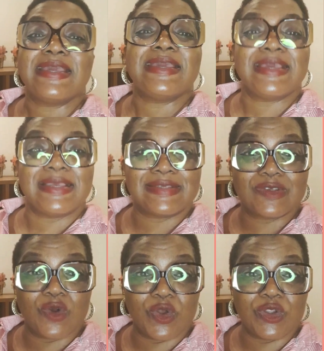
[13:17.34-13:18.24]
is
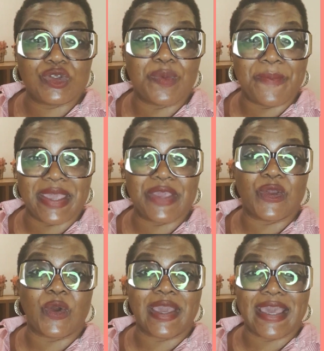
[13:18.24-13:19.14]
going to make
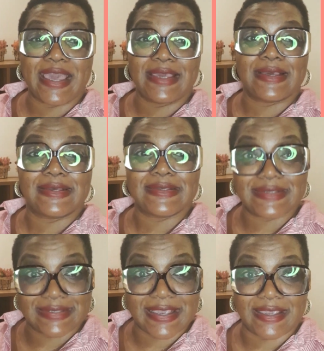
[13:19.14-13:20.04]
your cake
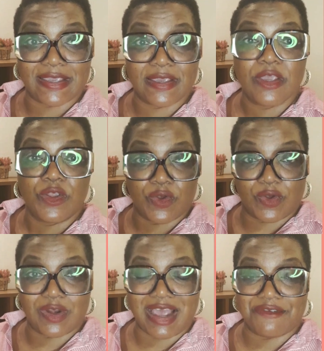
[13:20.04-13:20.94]
sink. You're
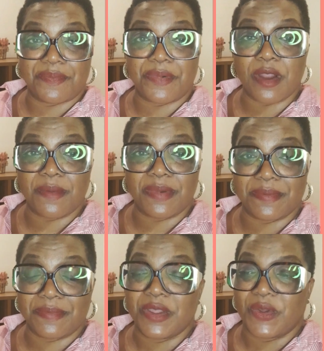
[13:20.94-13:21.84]
going to have a
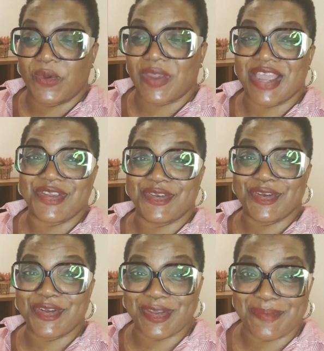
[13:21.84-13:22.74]
problem, okay, and you're
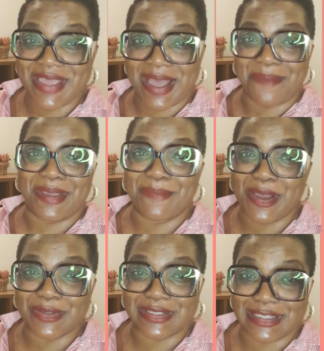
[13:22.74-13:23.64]
not going to be happy
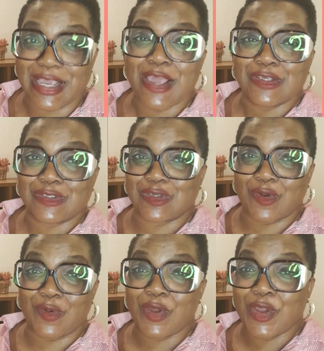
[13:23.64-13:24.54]
about it.
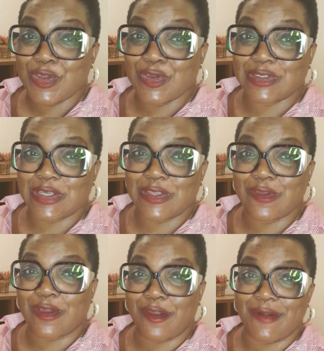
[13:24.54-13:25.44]
So using
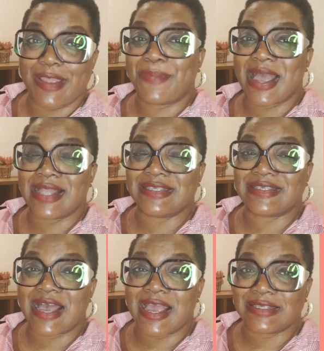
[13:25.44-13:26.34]
your correct pan
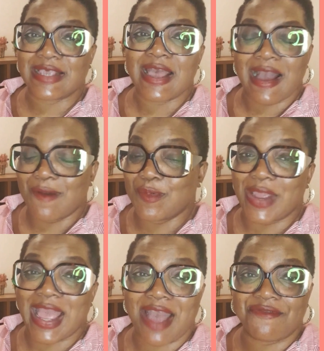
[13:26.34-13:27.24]
size,
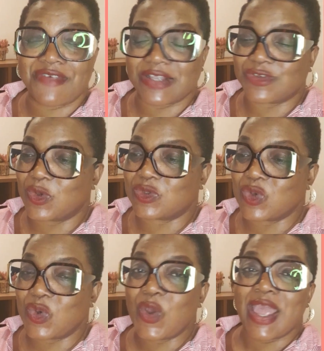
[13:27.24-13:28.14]
we have that
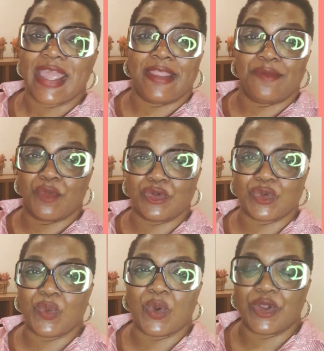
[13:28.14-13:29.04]
also in
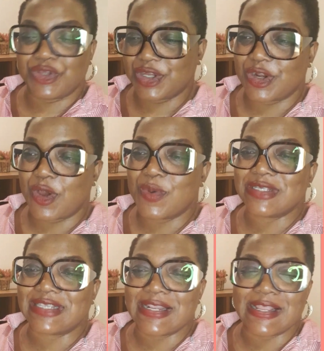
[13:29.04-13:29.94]
Module 1. You can
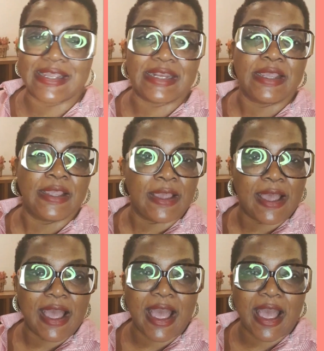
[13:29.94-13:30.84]
always learn
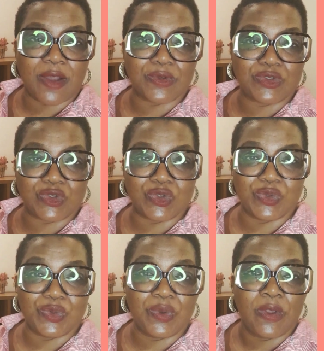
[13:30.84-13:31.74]
how
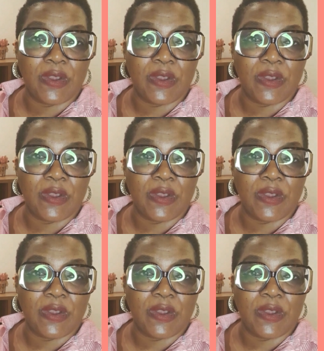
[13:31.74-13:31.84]
to